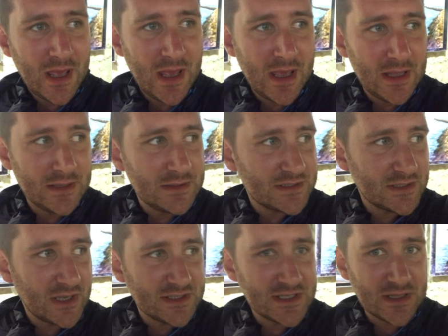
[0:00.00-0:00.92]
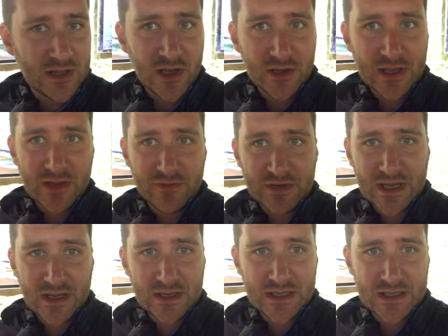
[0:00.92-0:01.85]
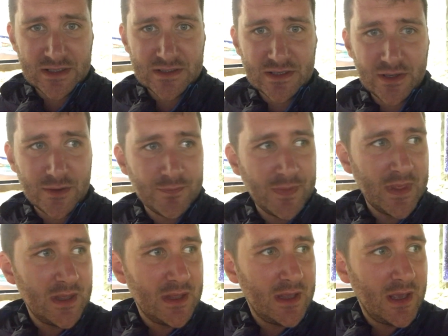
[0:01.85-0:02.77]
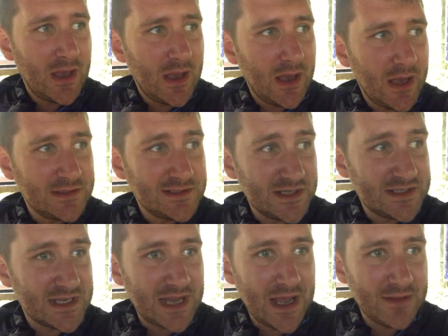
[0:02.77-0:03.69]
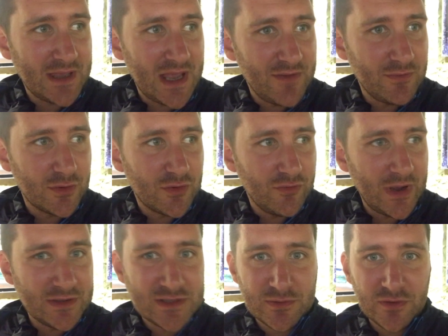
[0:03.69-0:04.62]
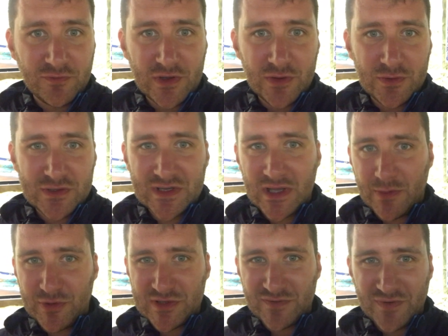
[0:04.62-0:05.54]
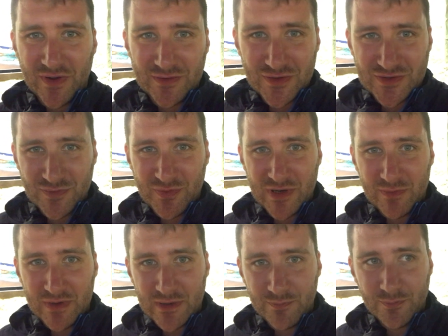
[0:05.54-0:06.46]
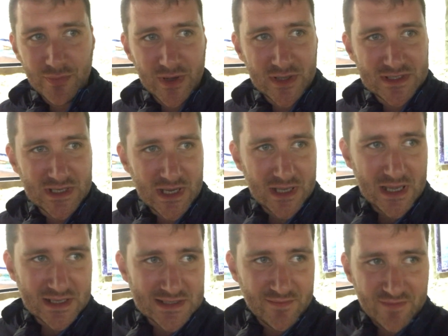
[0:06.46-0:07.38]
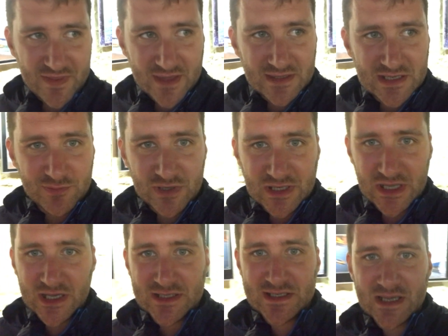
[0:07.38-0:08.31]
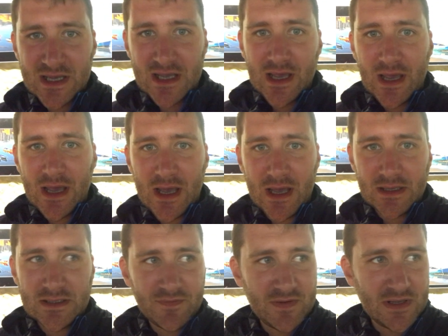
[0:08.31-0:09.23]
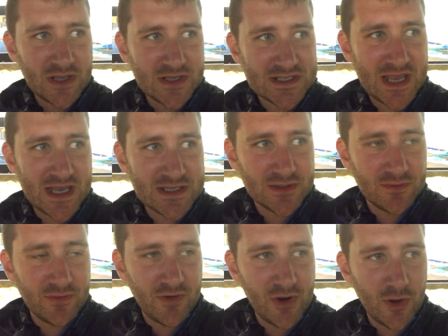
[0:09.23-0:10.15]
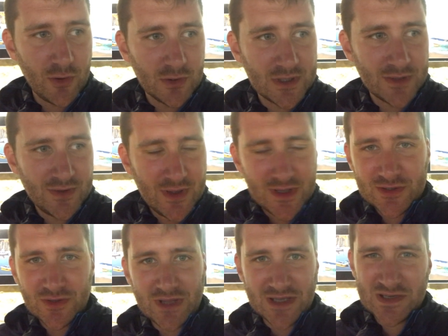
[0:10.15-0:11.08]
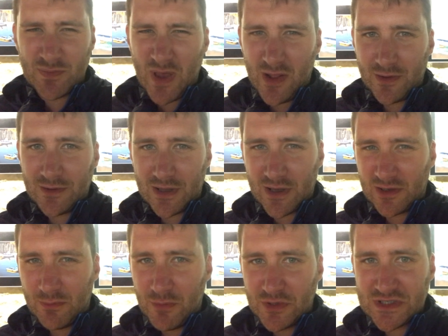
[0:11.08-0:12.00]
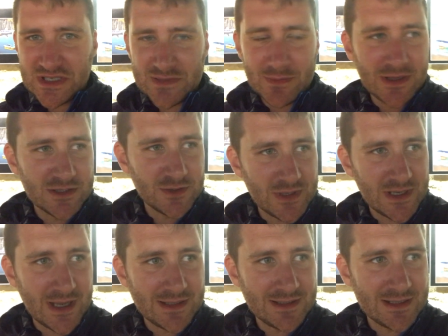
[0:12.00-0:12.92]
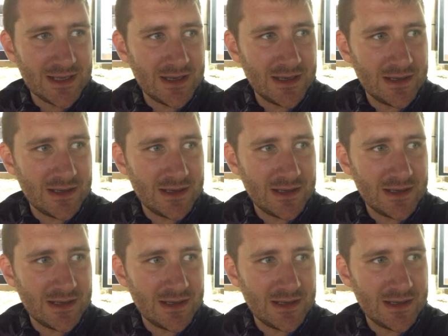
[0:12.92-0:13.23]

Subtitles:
and there's a nice little art gallery down here. So it's nice to get out there, have a look around, some good views. I'll put some photos up in a bit. But yeah, St Vicente is pretty nice. Definitely a nice castle, very old. It's got that smell, you know, that kind of musty smell to it, and